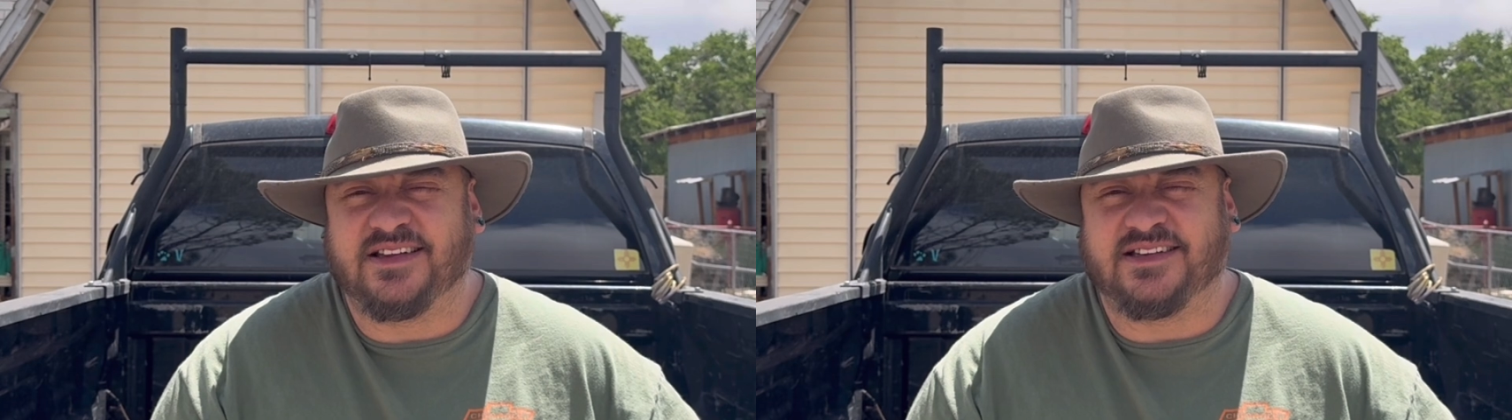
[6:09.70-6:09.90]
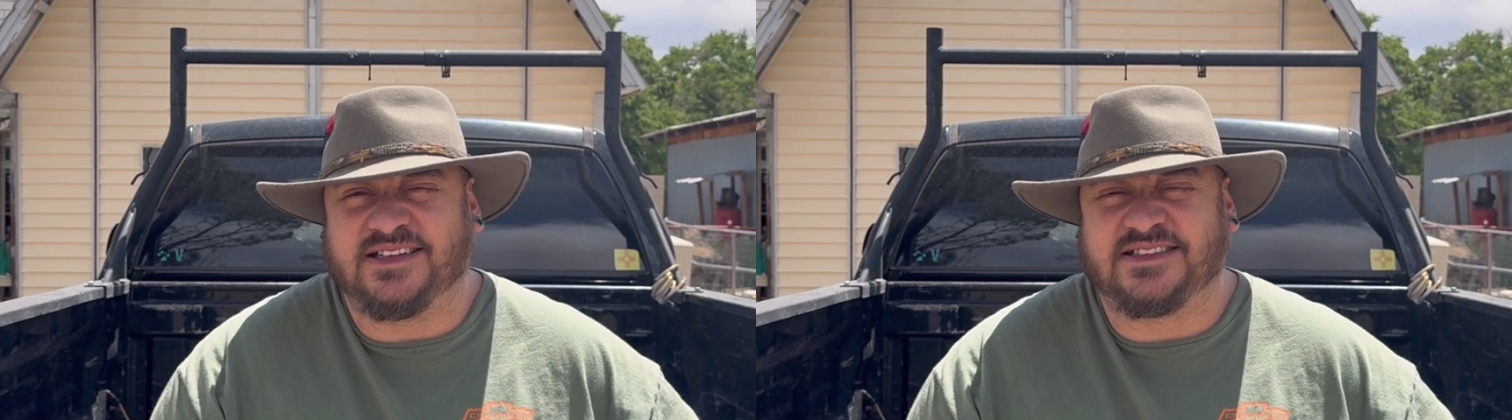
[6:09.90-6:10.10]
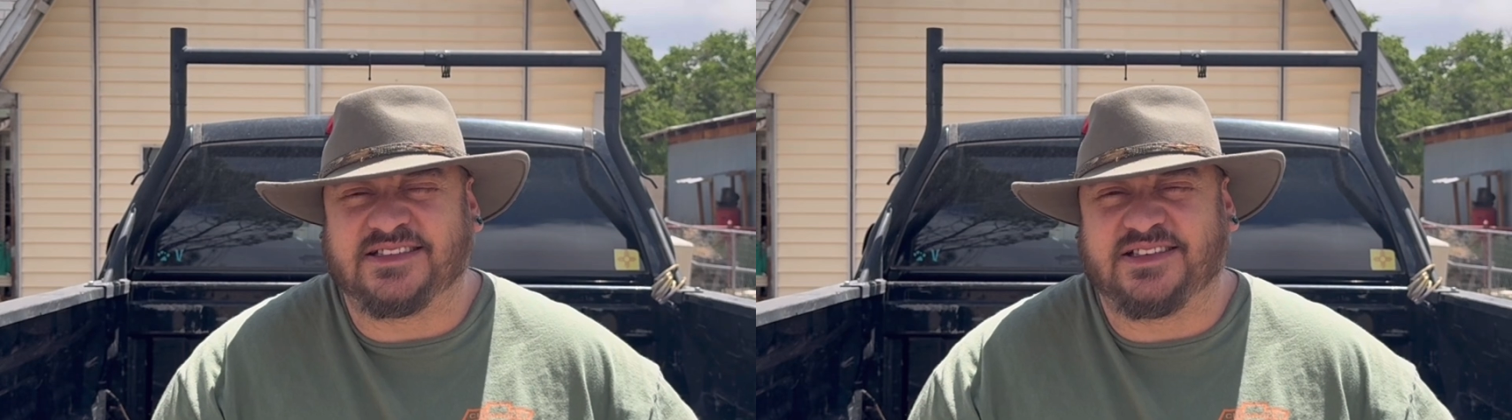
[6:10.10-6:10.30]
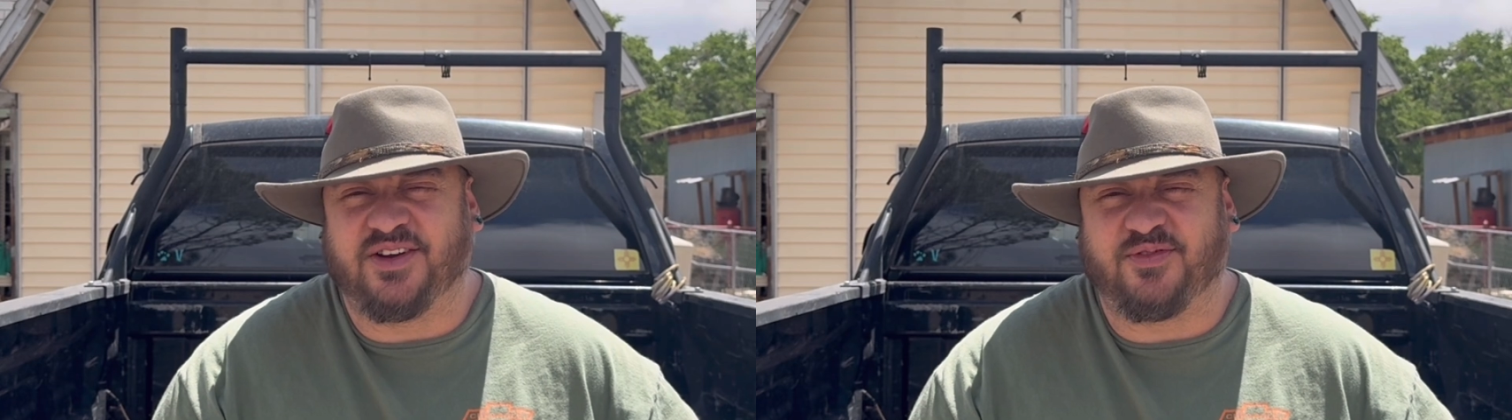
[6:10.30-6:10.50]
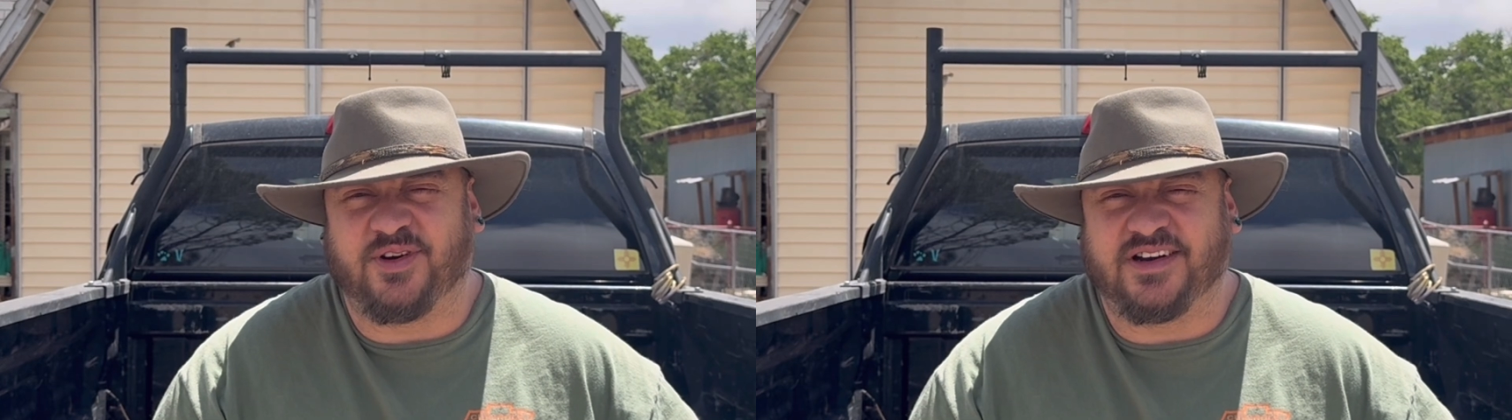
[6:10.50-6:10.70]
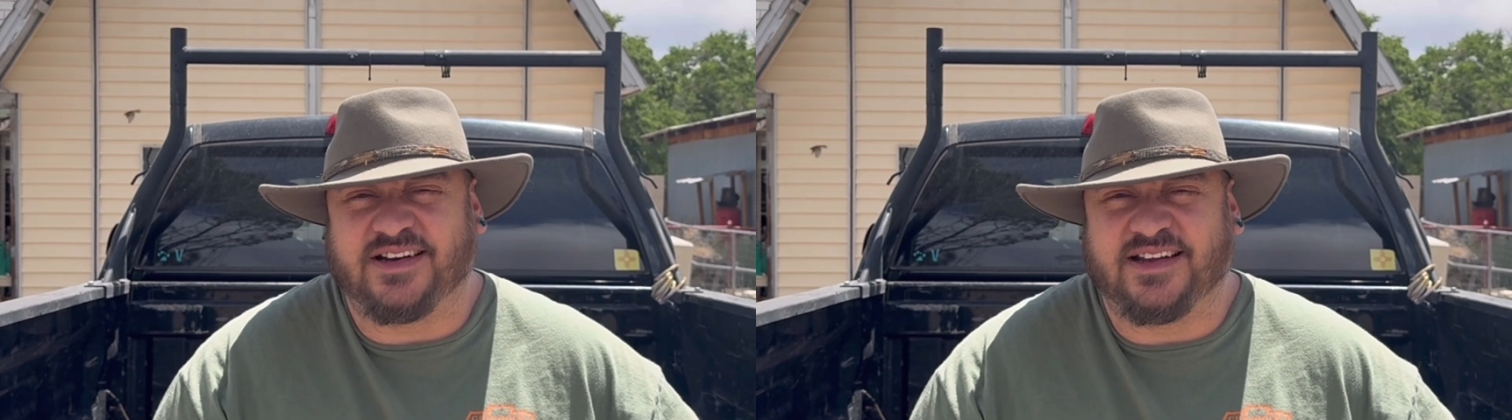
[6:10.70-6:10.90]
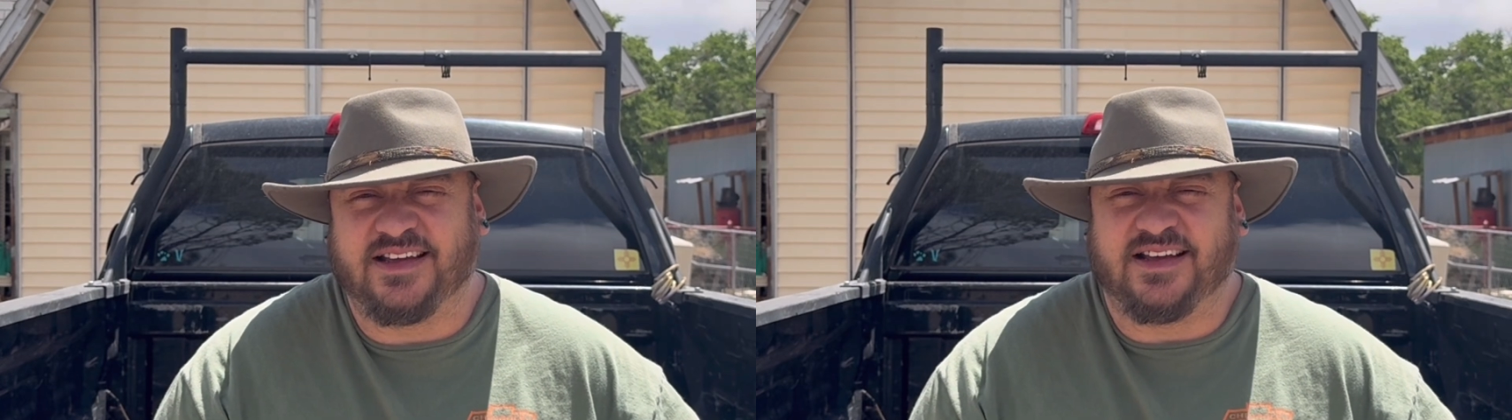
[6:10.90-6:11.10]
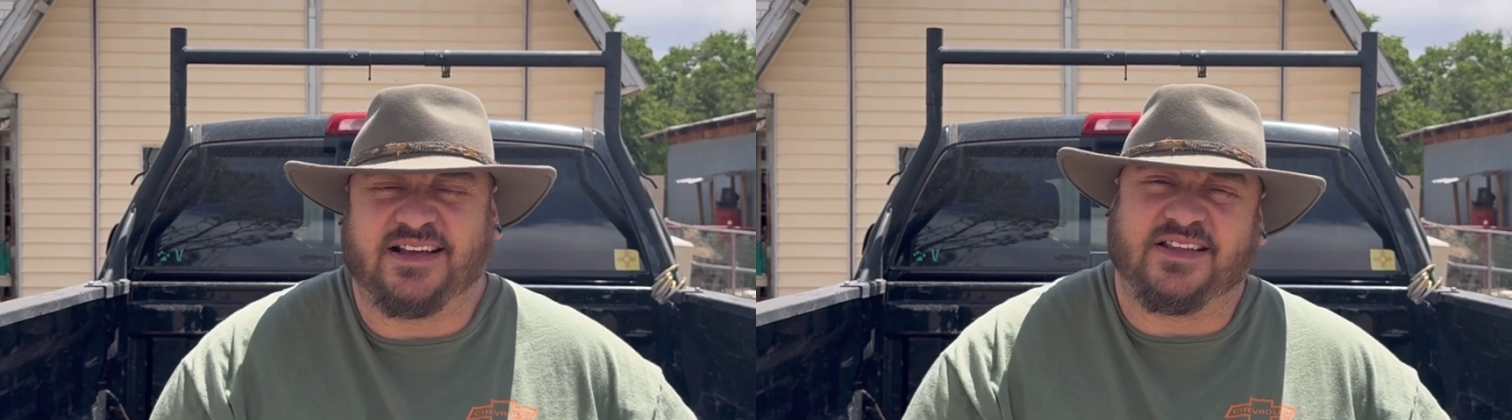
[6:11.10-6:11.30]
this is different.
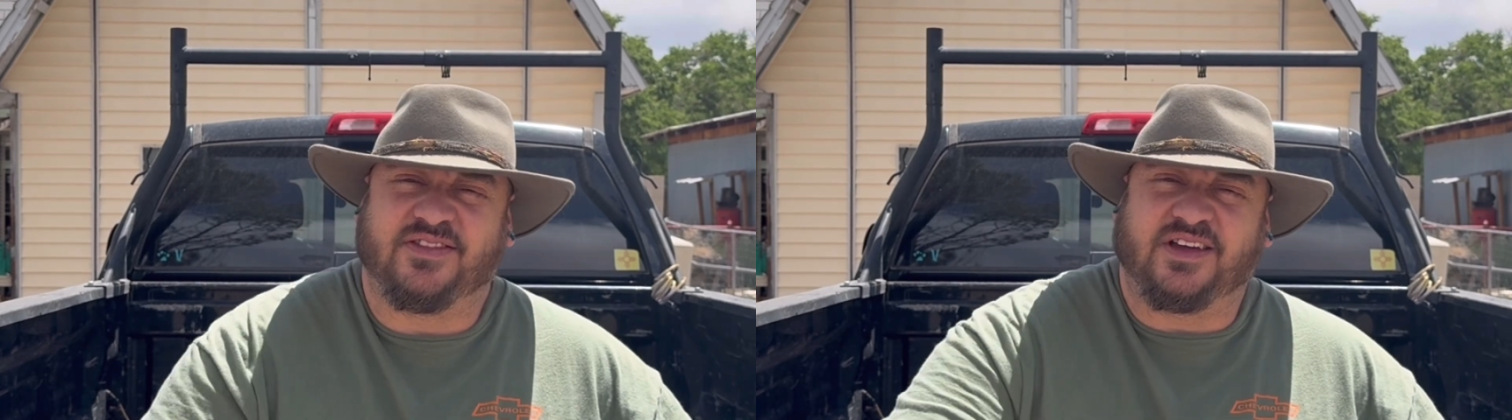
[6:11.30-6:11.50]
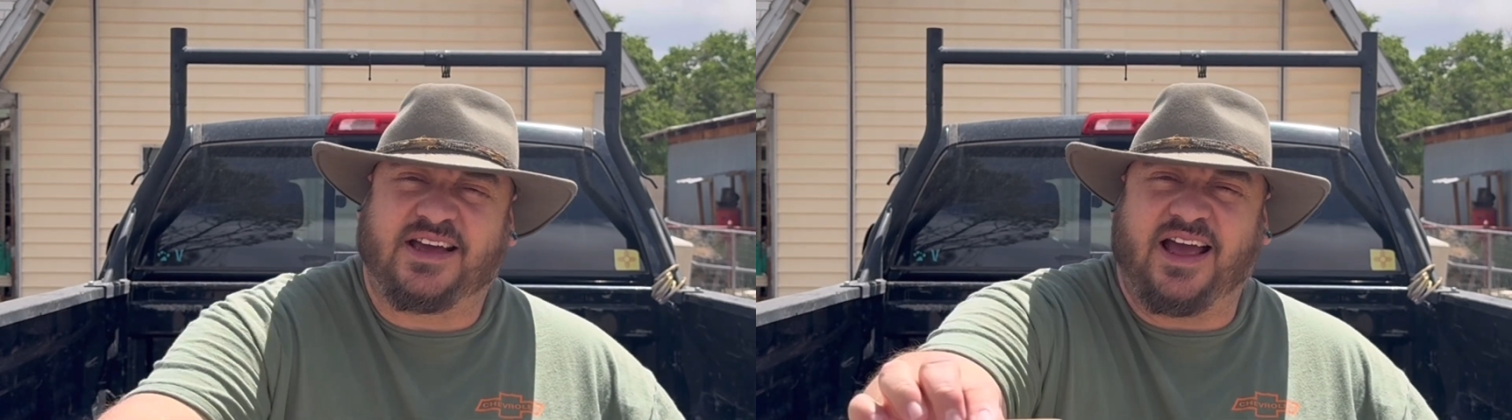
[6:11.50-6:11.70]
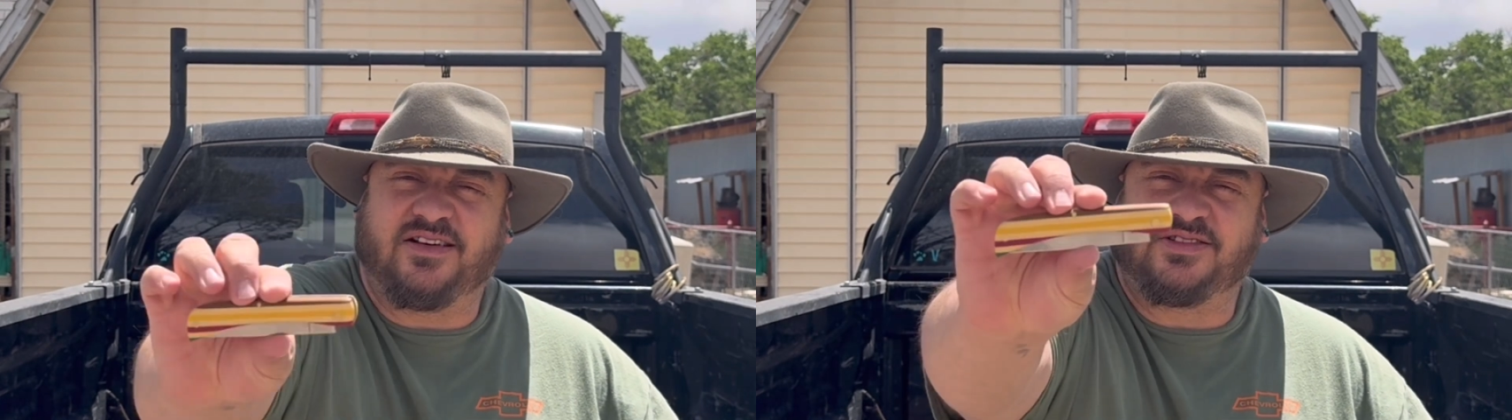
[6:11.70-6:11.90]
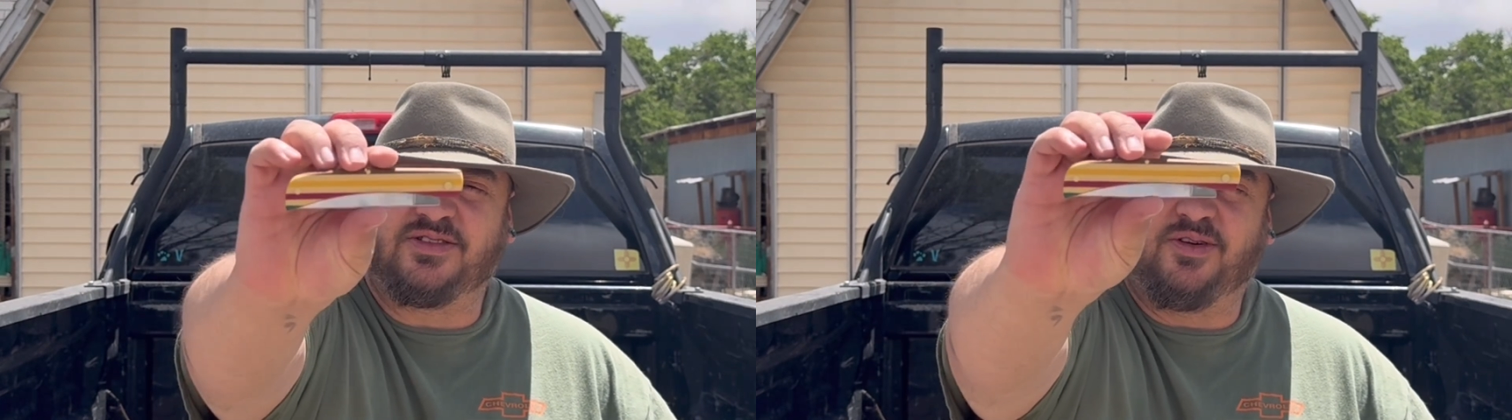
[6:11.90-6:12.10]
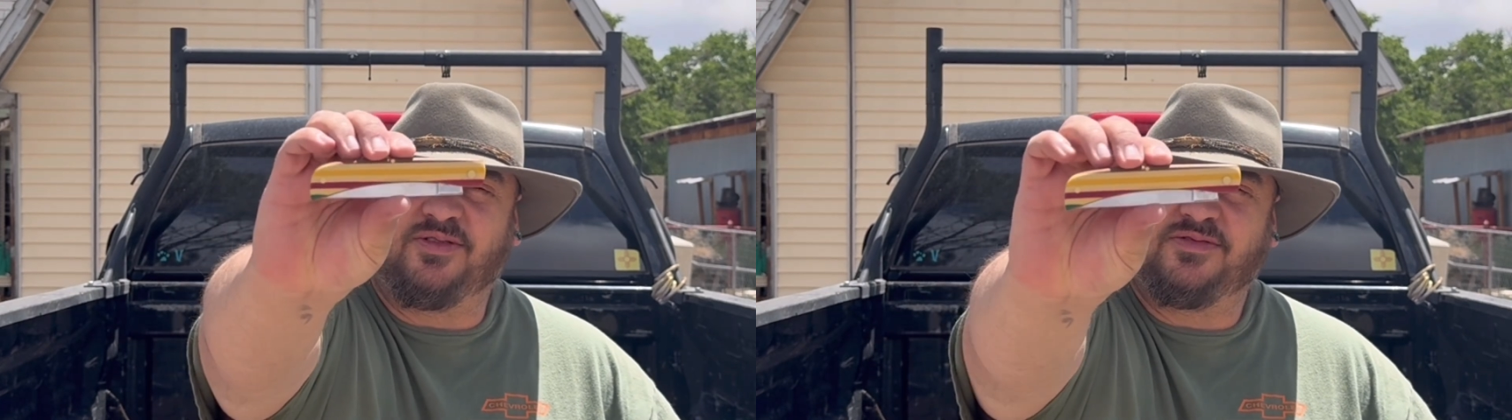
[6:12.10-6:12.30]
The Cowso.